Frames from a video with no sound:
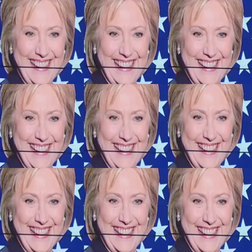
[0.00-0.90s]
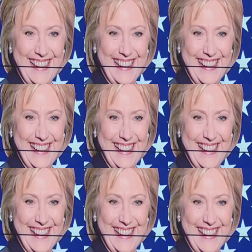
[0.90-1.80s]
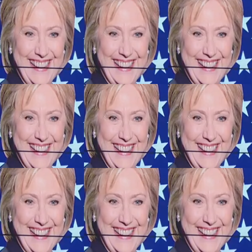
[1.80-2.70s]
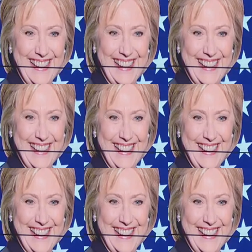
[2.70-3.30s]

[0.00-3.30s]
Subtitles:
[no speech]